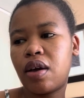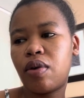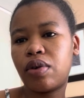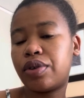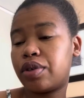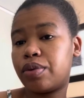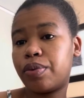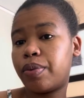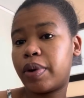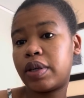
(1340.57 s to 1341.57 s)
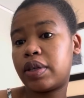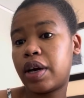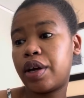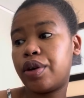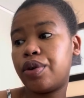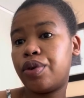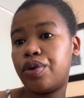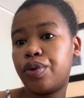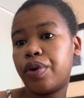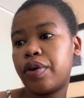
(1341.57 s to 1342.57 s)
ordered what I
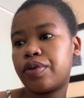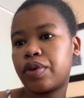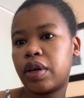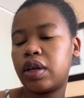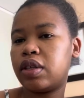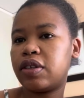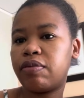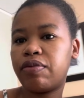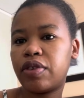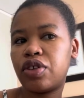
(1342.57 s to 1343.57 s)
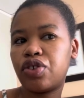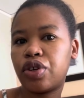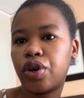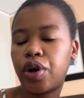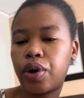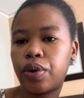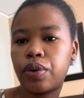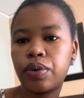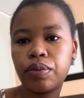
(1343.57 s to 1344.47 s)
knew I was going to eat and finish and go.